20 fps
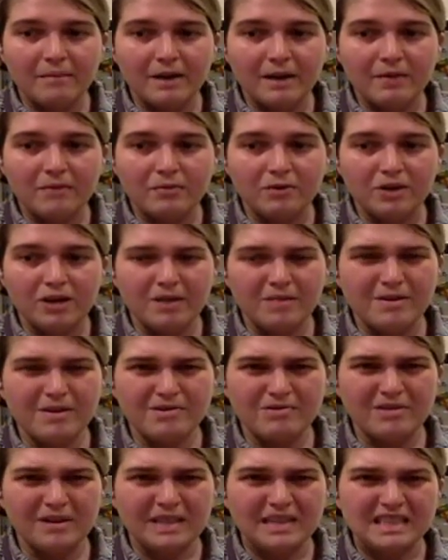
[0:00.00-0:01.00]
it will come
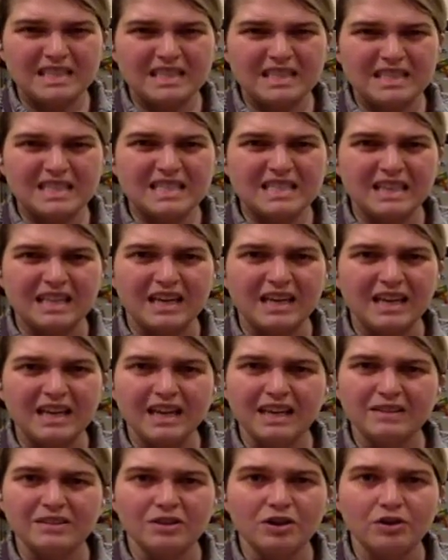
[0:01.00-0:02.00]
out quite
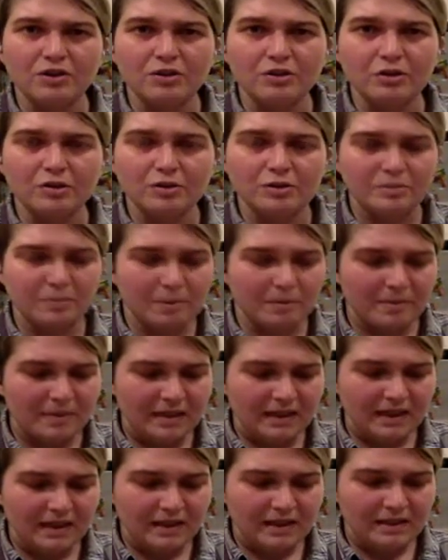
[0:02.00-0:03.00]
sticky and not cooked
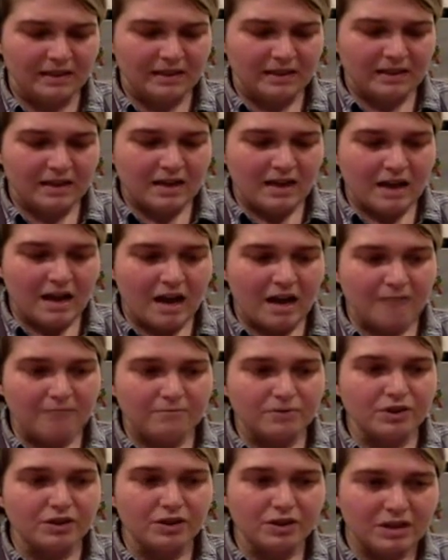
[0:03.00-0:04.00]
properly.
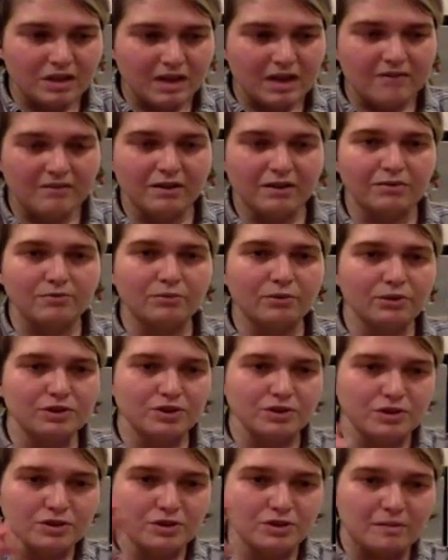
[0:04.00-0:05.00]
So you need to have enough
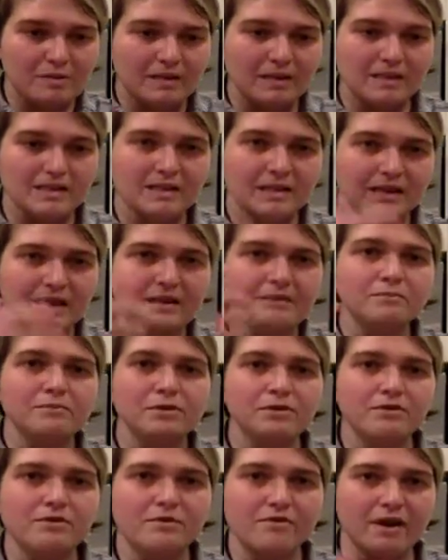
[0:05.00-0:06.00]
water so the pasta can
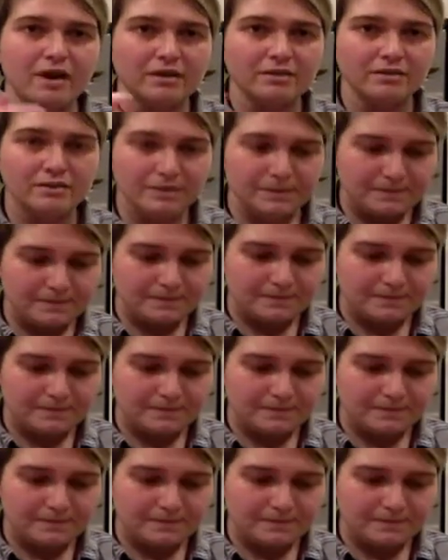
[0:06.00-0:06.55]
move around.